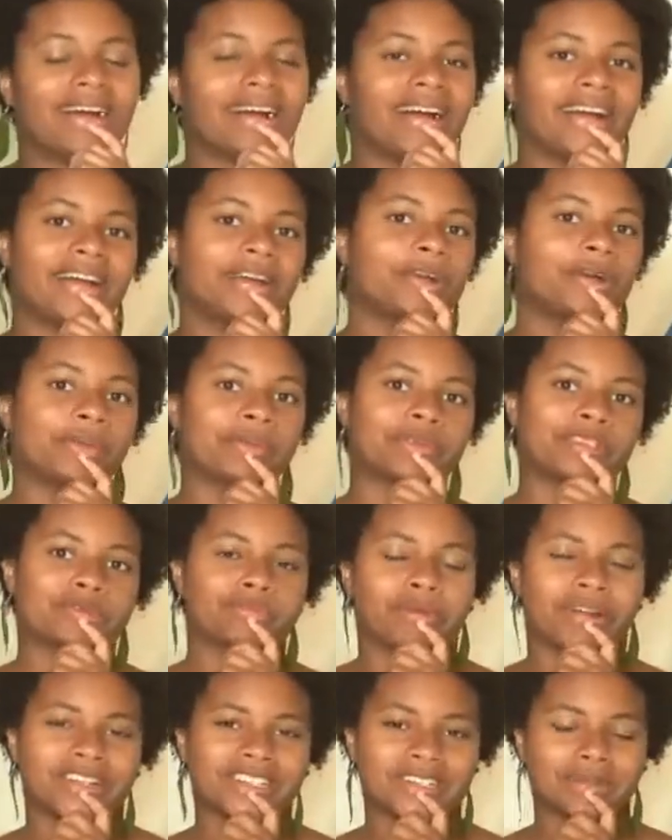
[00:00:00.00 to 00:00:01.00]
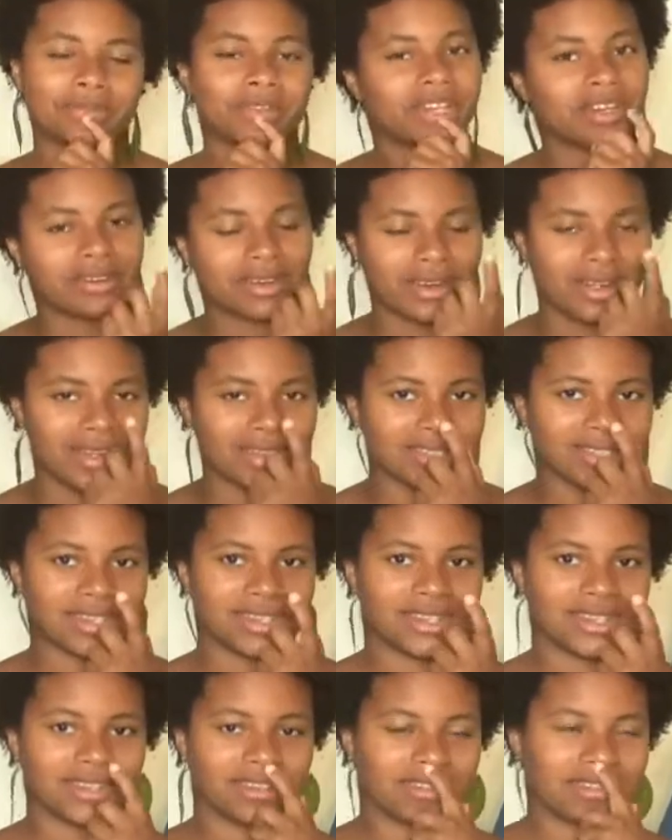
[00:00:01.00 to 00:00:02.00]
I hope this sparks some
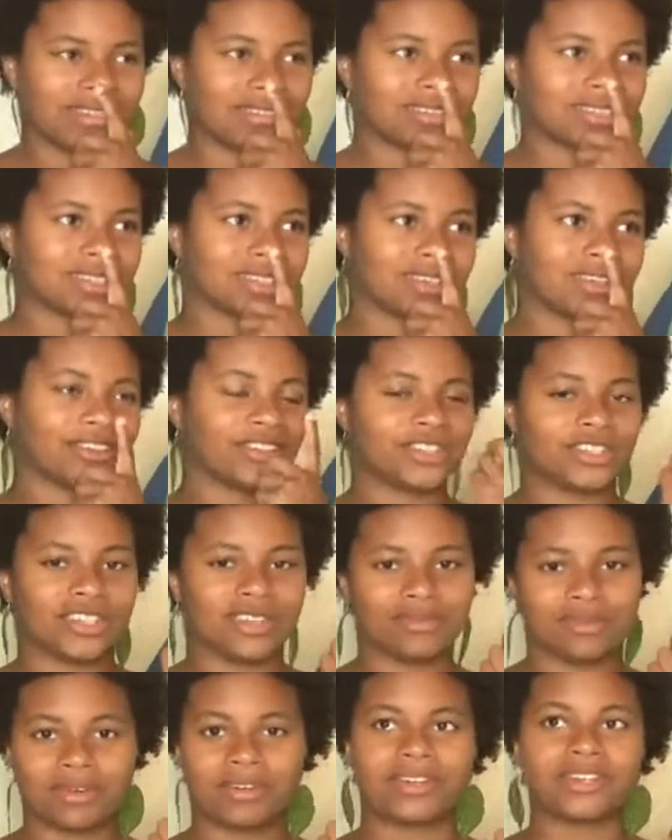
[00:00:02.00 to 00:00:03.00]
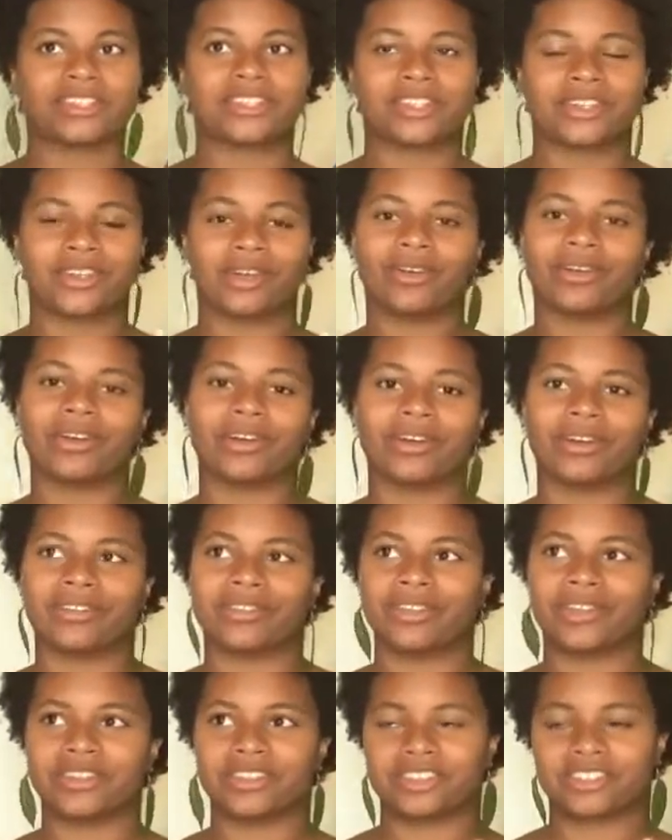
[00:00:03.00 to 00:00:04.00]
curiosity, to go deeper into yoga
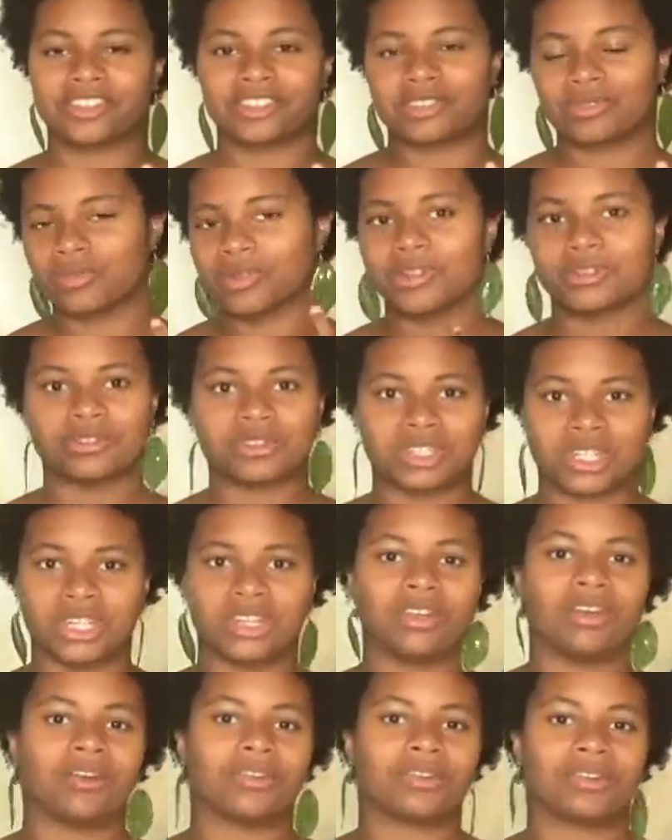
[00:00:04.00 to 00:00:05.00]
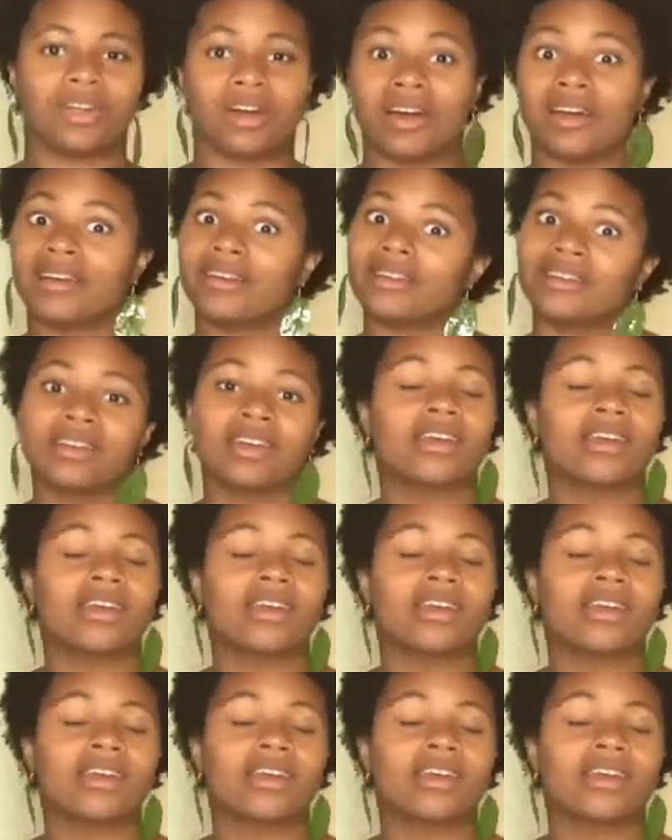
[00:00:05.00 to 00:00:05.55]
than just what you see online.